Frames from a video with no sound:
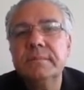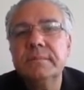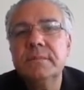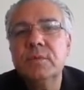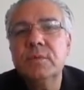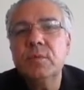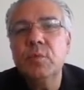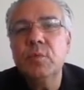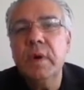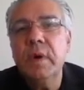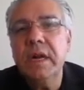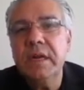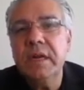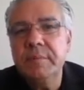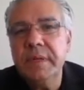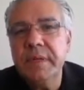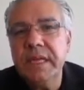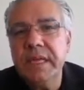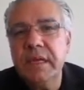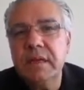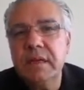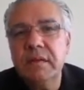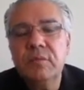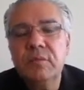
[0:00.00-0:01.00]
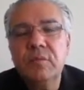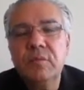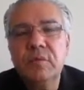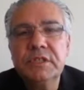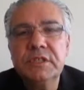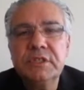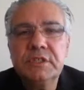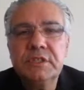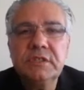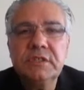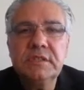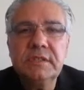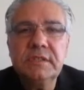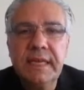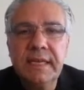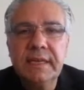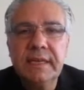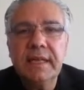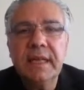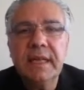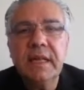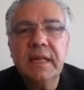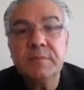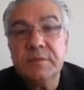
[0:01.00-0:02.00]
well-being which
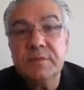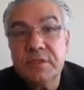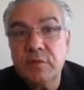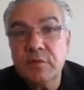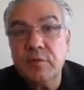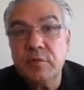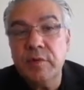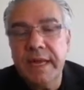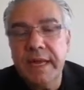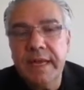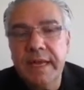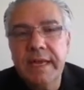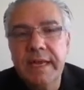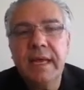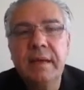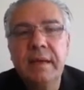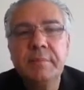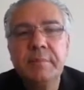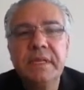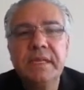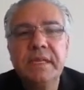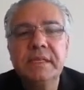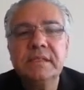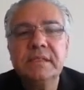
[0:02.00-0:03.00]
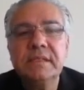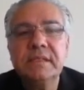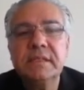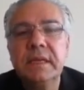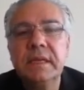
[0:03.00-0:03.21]
then helps create happiness?